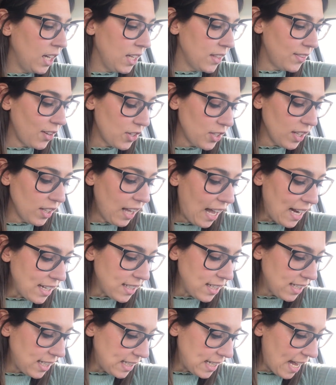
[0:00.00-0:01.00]
There's a lot
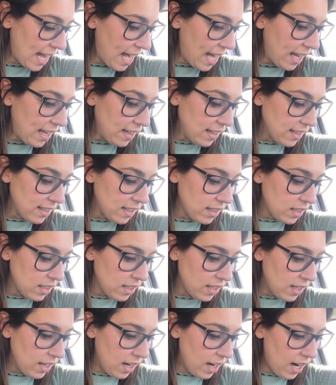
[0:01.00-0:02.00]
to say.
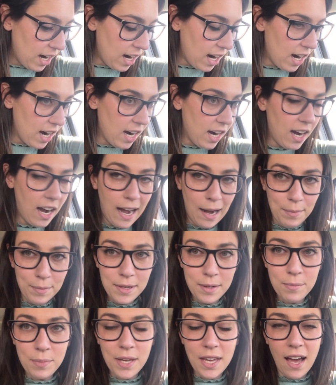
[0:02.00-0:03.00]
I'm
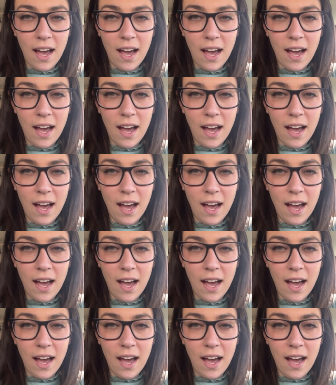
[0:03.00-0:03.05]
going to be